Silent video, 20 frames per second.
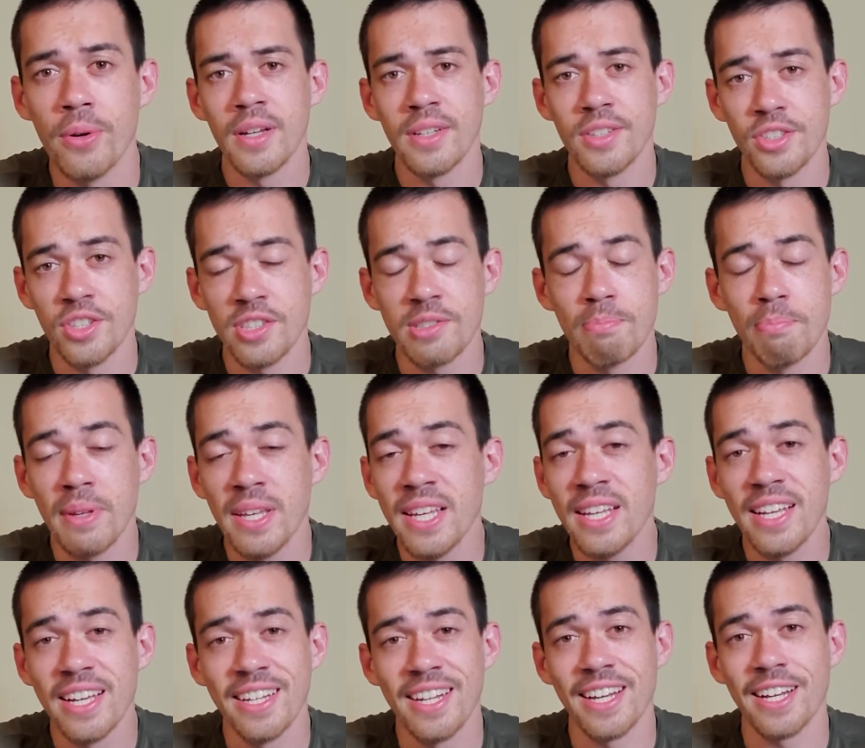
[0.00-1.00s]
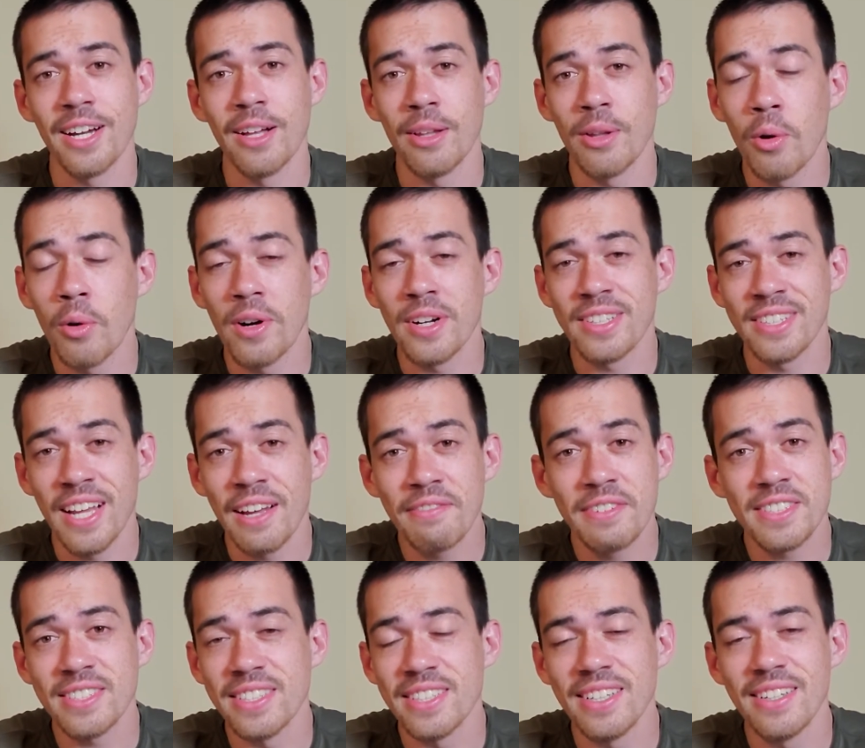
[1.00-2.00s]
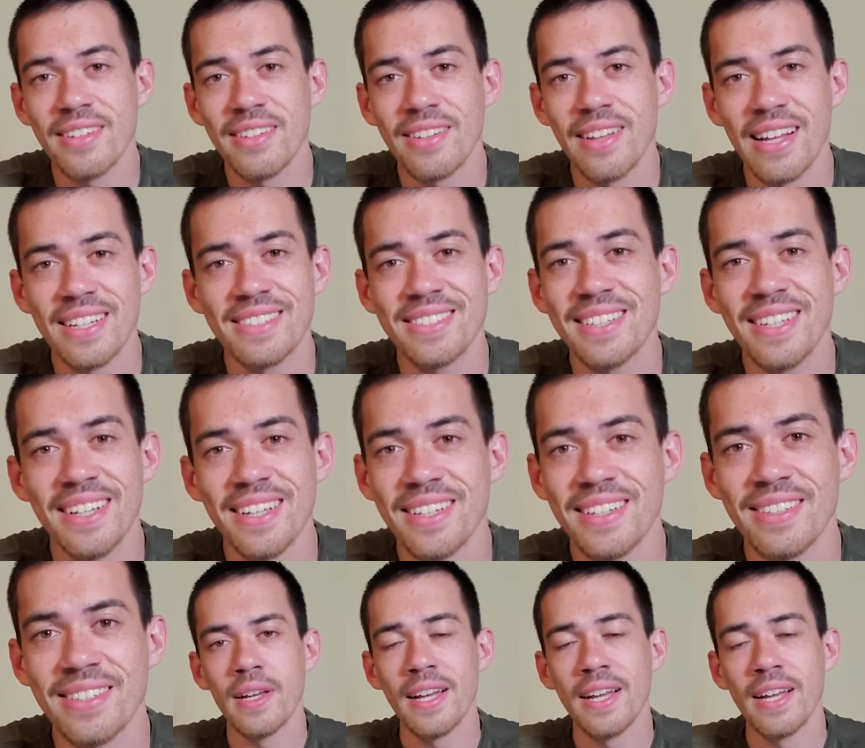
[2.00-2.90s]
Just be in a caloric deficit. That's it.